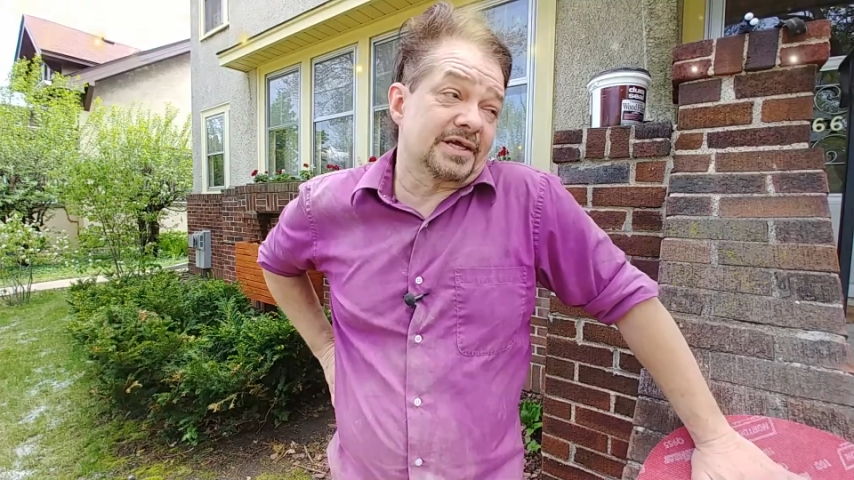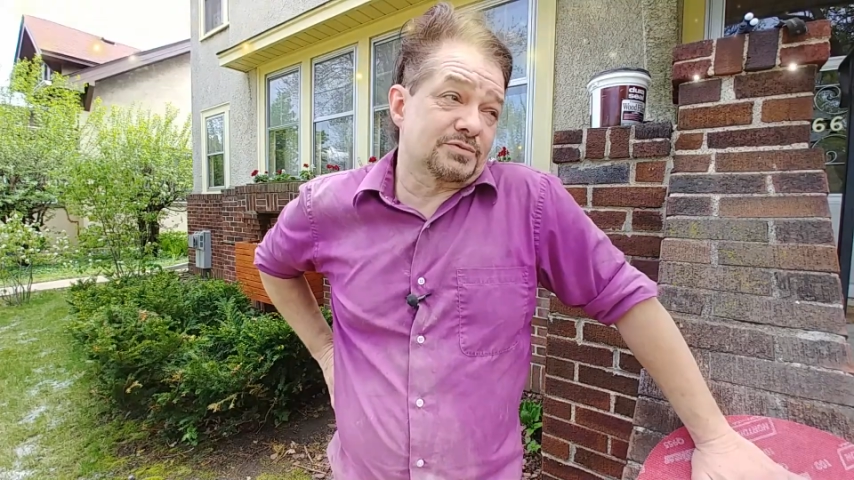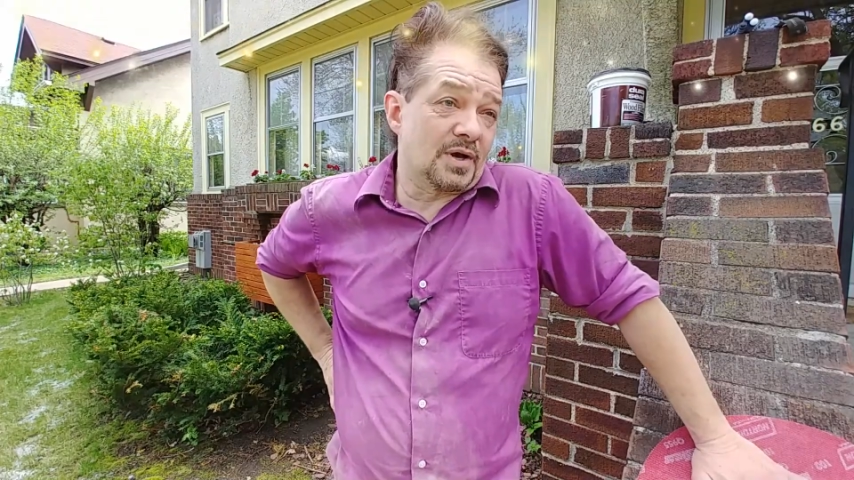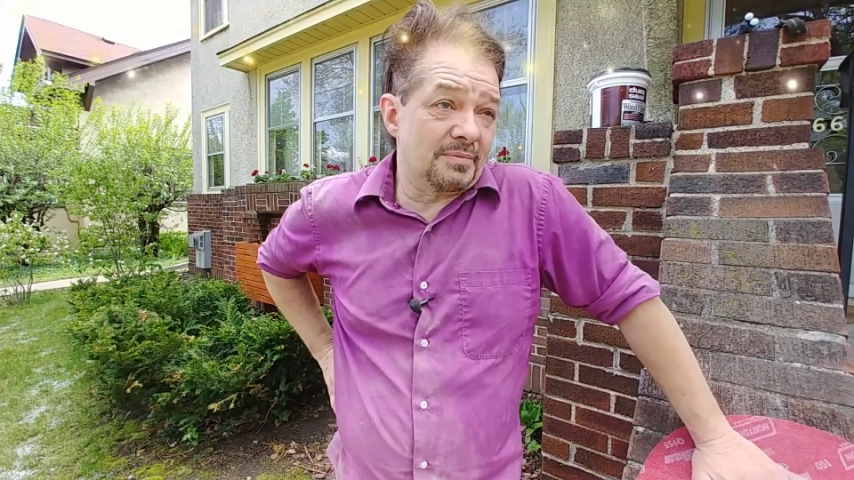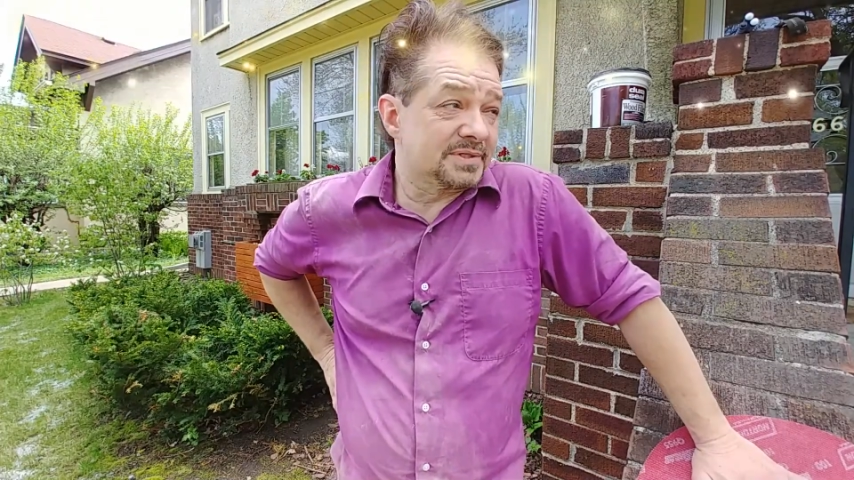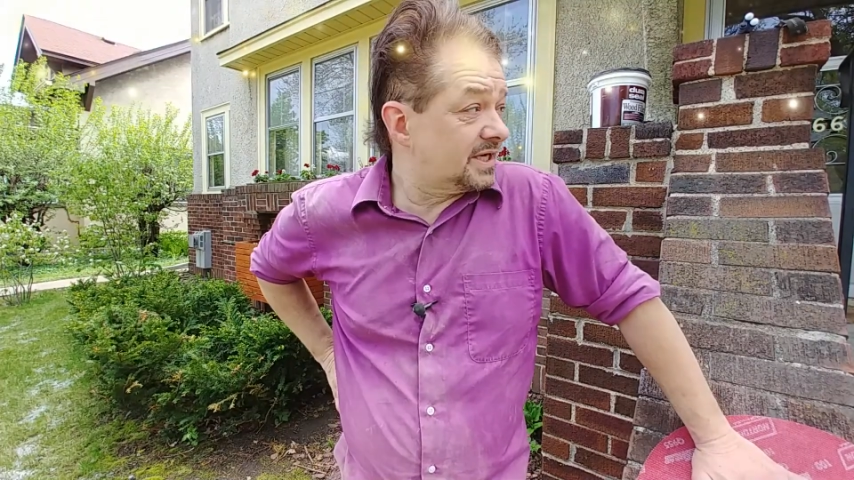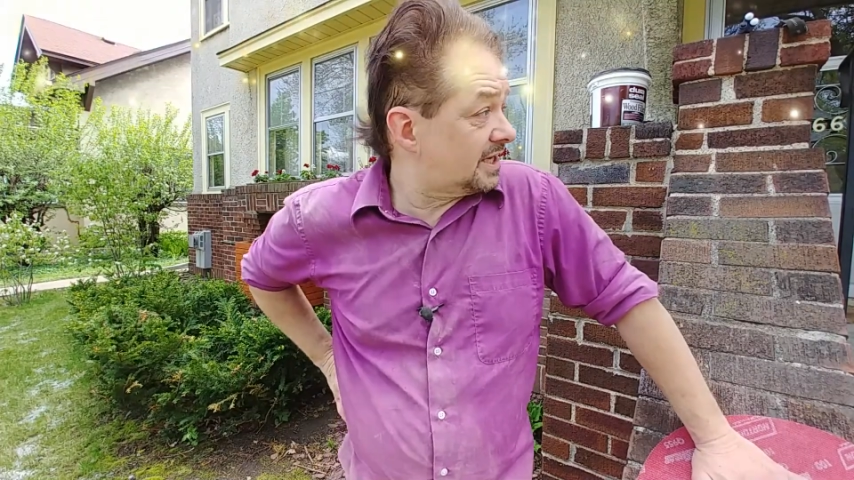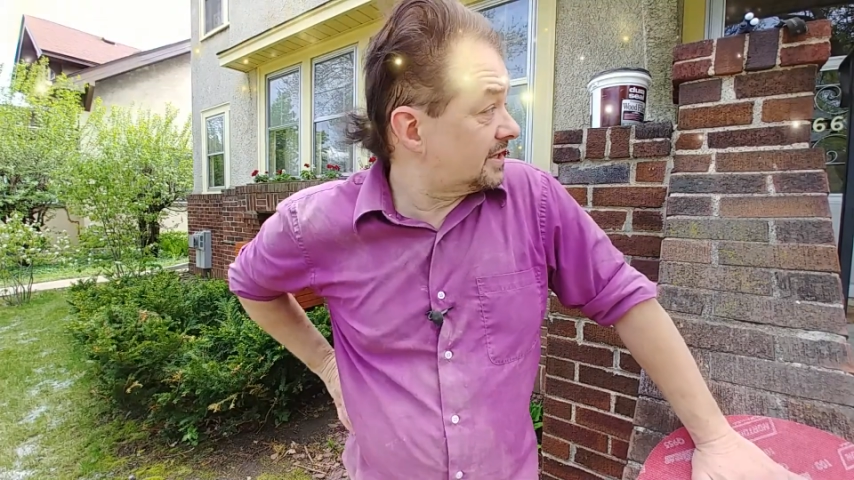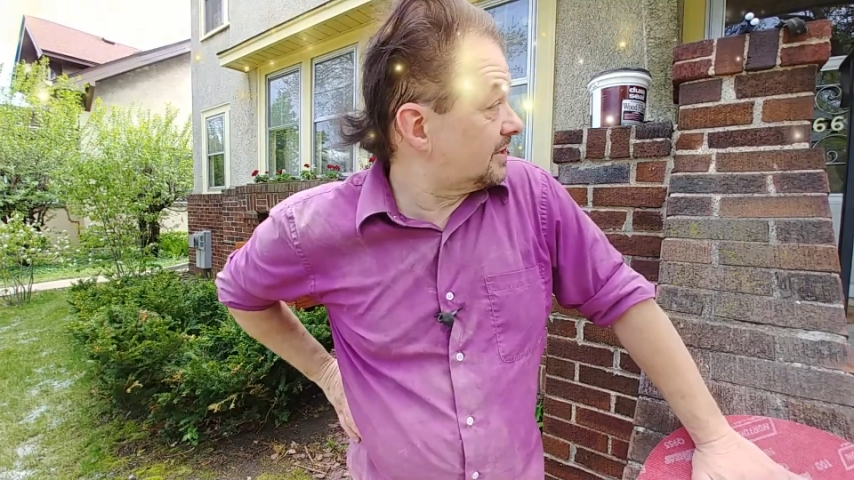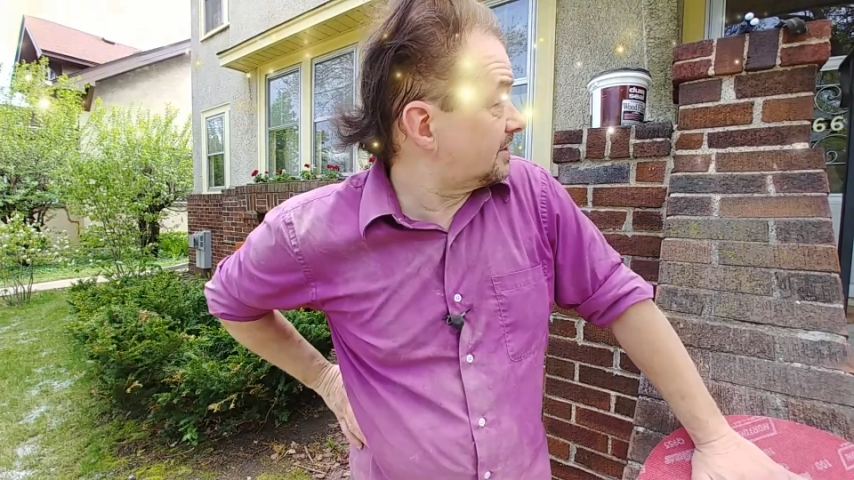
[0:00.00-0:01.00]
That's why I'm
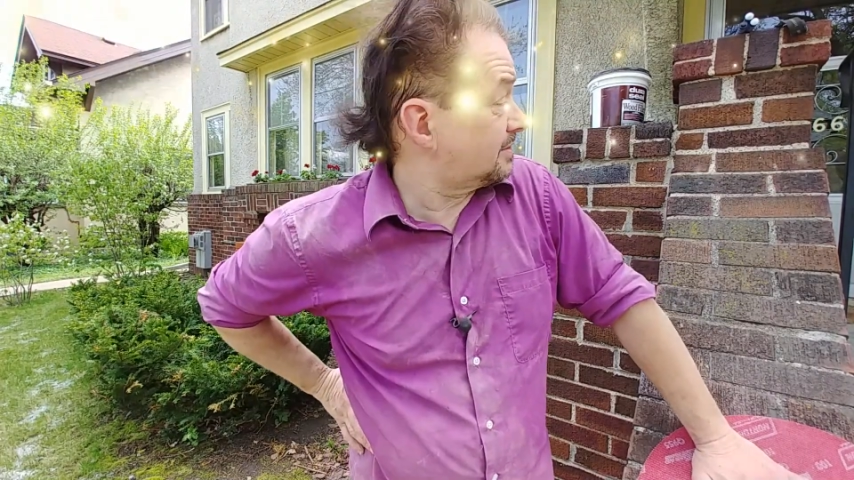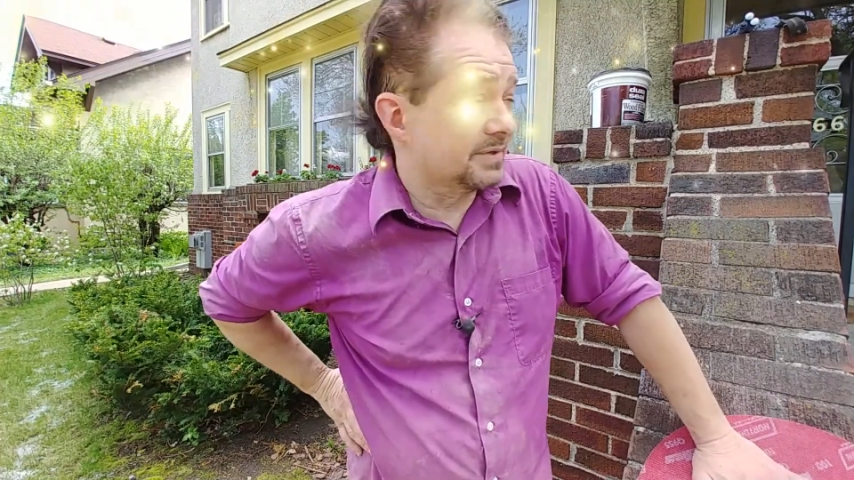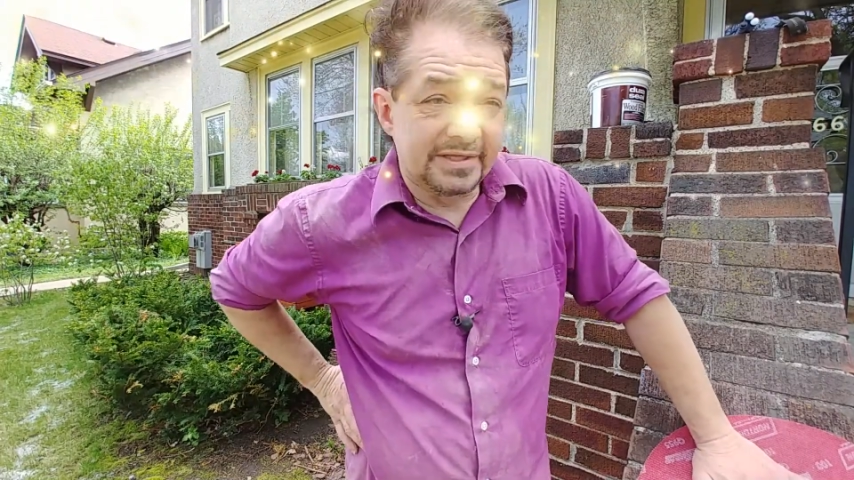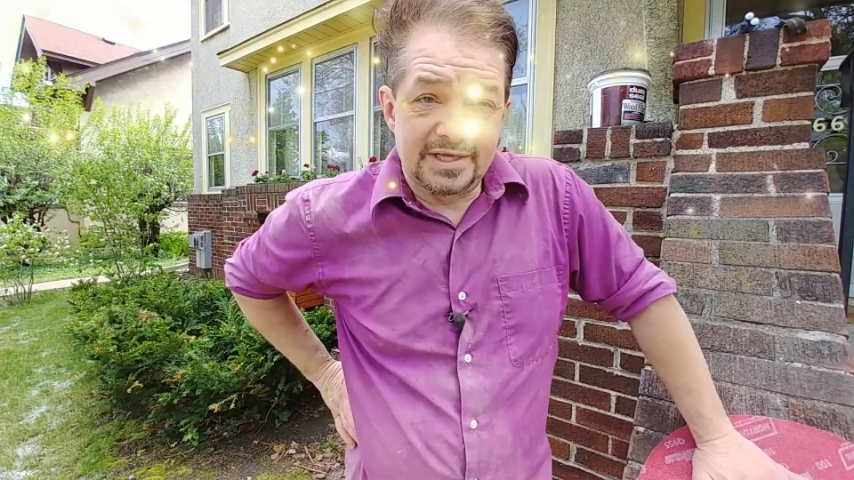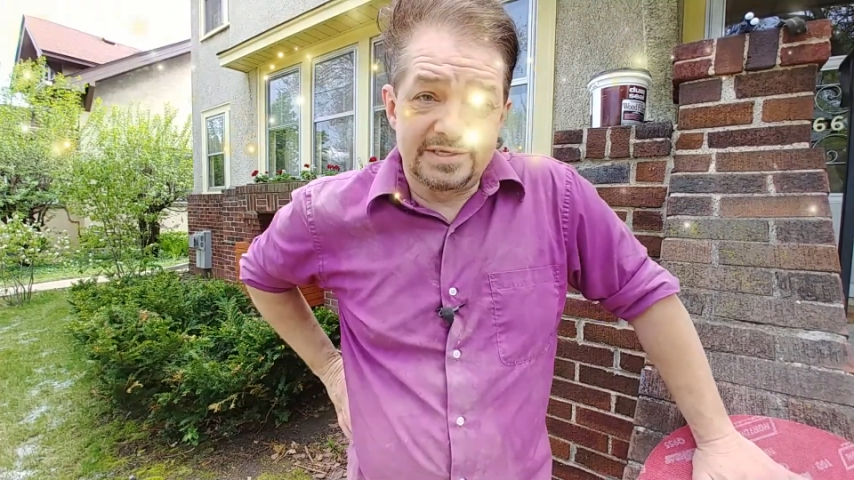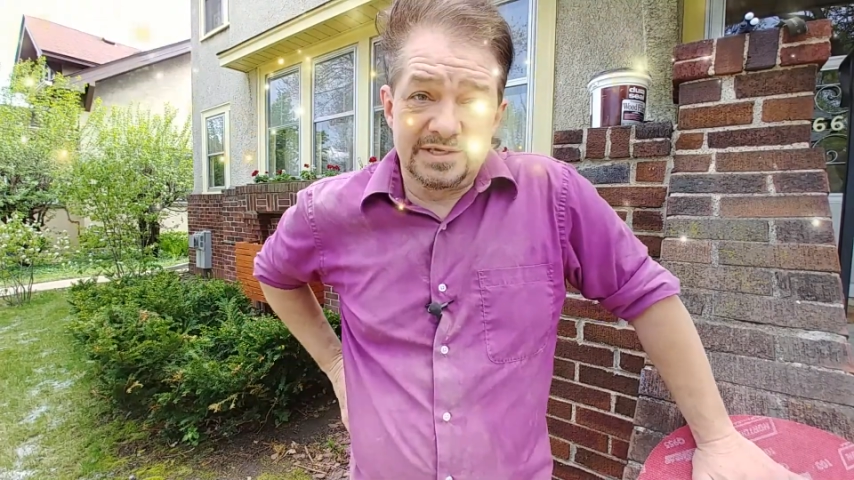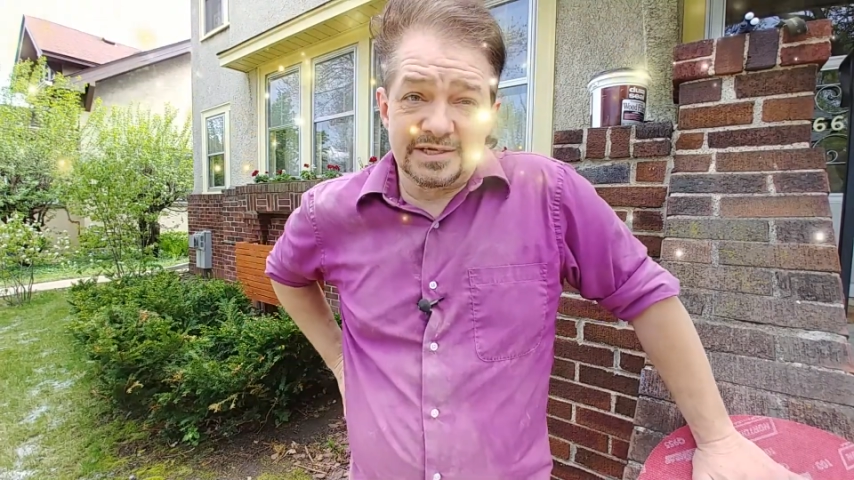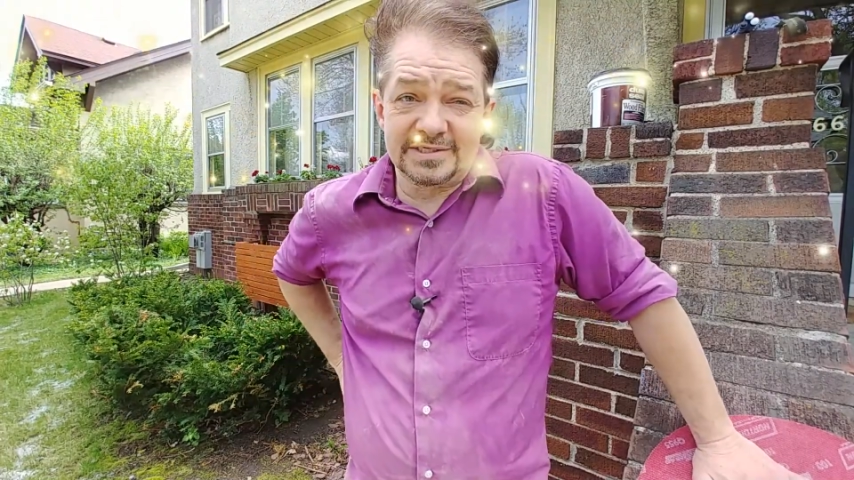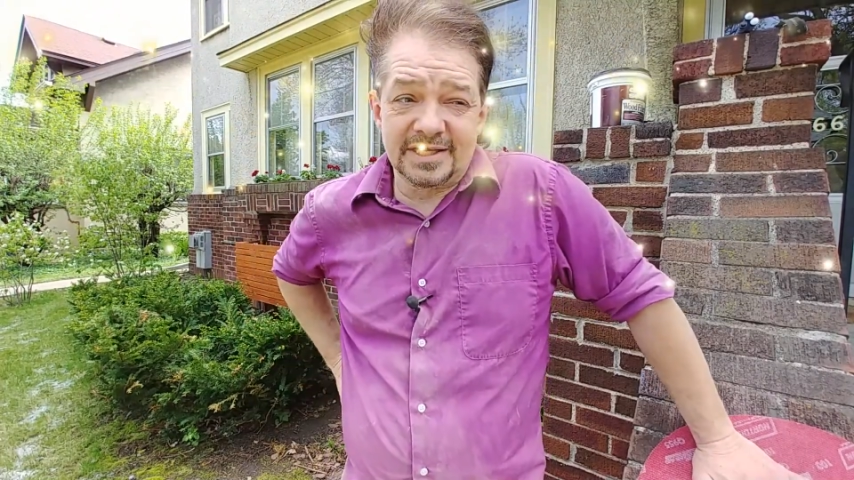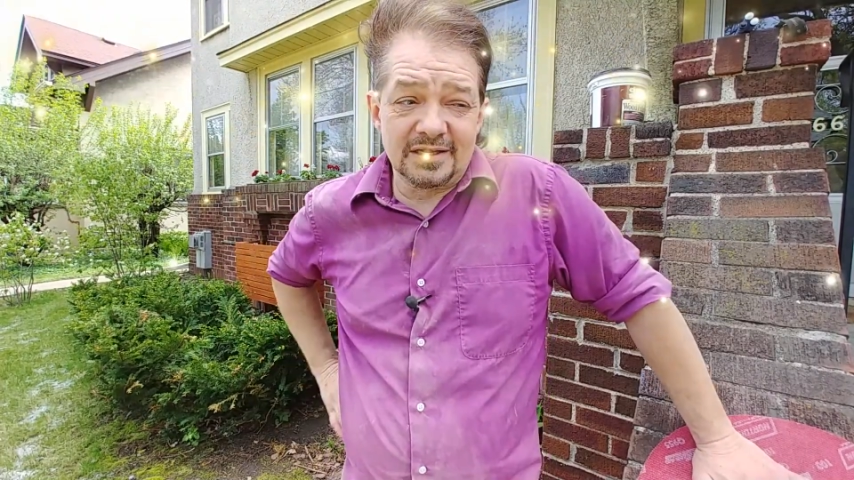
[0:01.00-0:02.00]
standing out here. I'm letting that
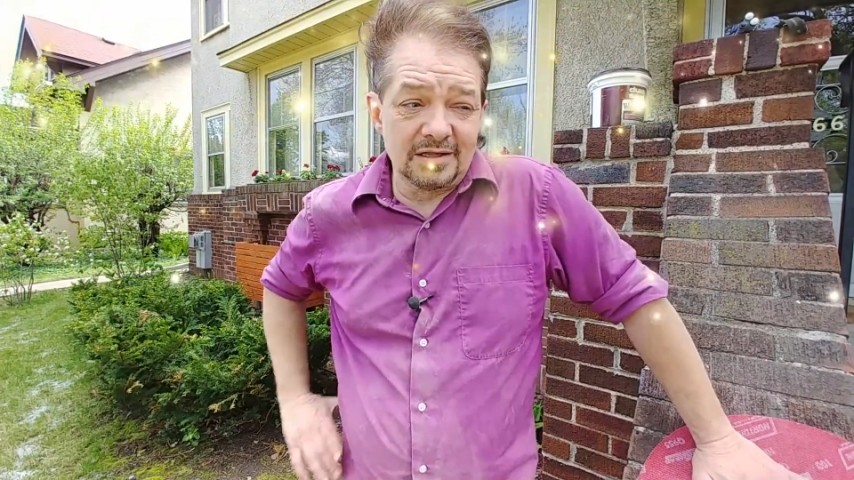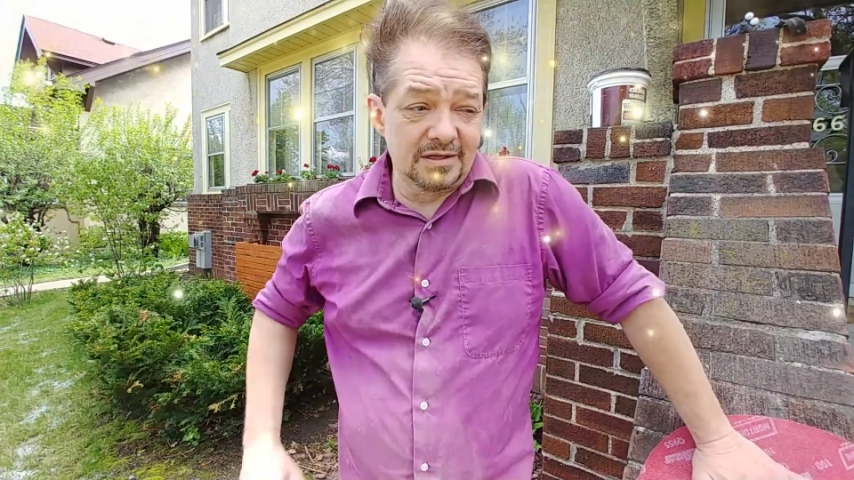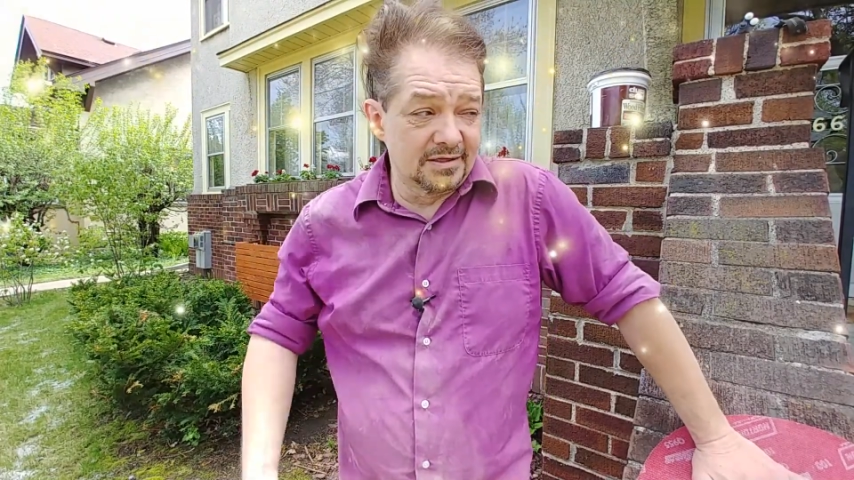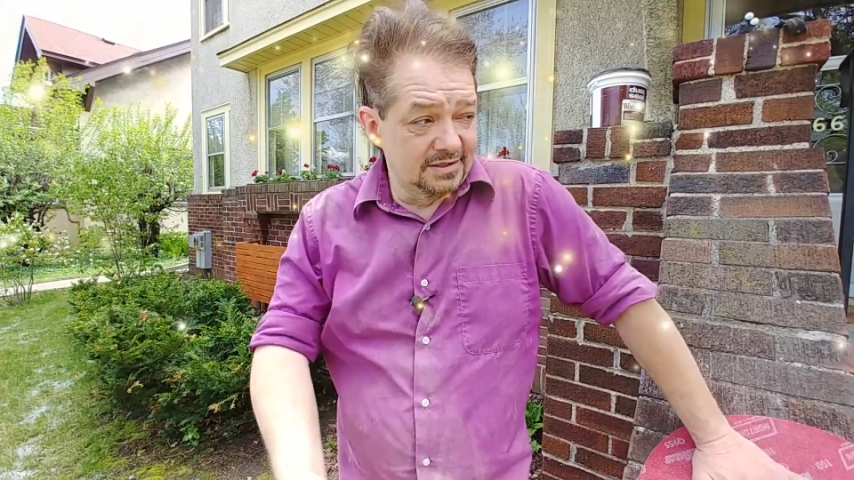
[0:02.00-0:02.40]
dust settle.